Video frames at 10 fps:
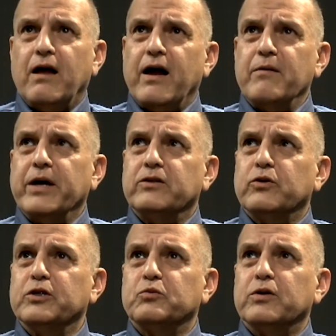of my
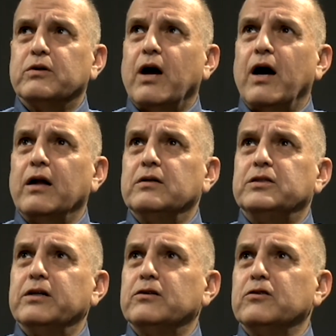toys were
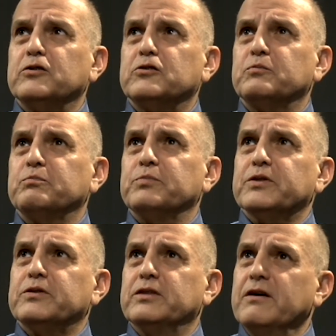non-gender
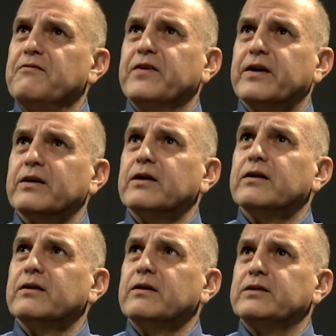specific
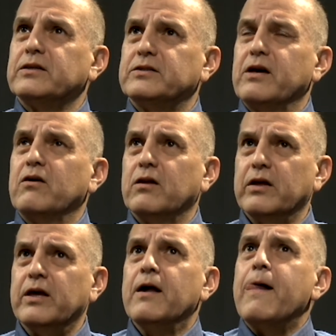necessarily.
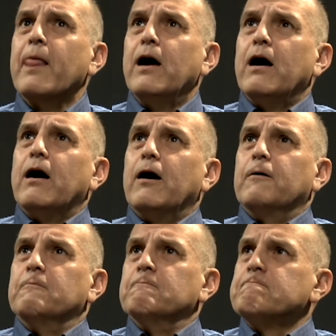
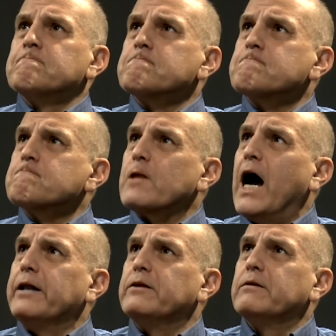Um,
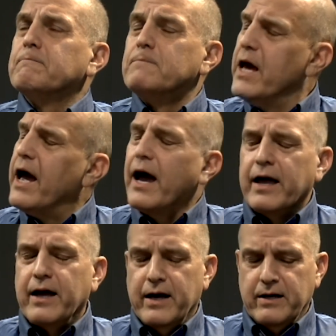I, yeah, I,
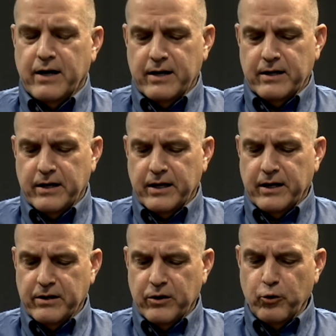I, I it,
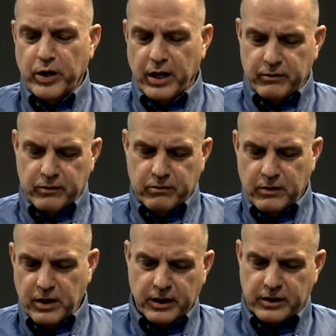you, it,
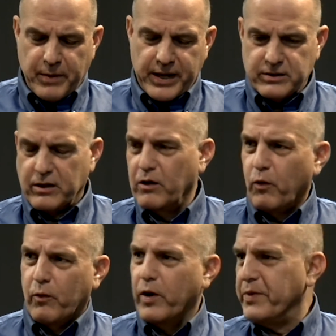it, depends on the, what,
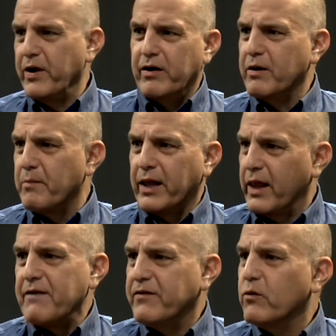what period of my
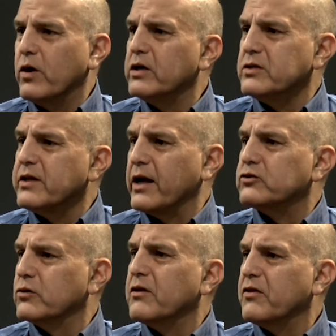life it was and that
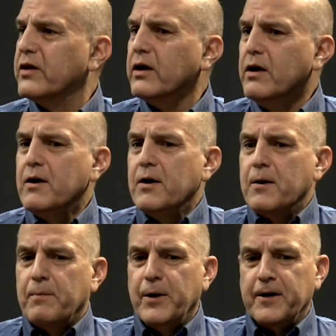sort of thing.
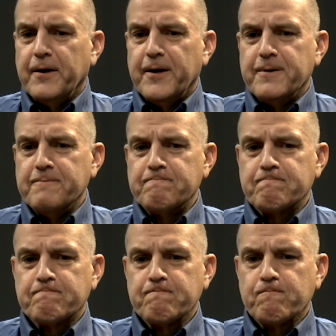But um,
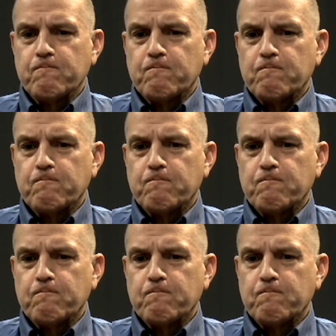so when